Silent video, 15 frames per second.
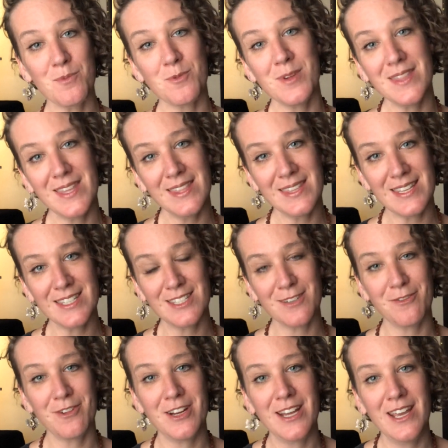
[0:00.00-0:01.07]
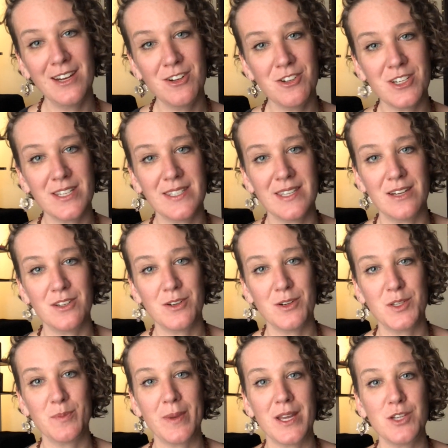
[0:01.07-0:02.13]
within these different energy
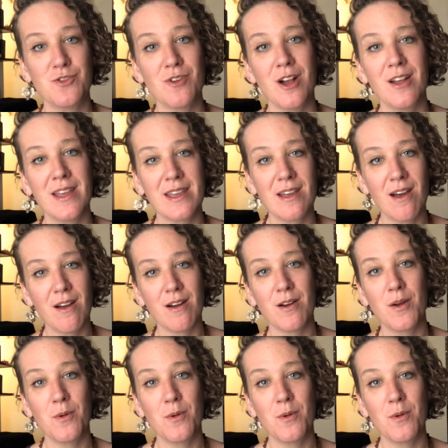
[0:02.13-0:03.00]
centers by drawing our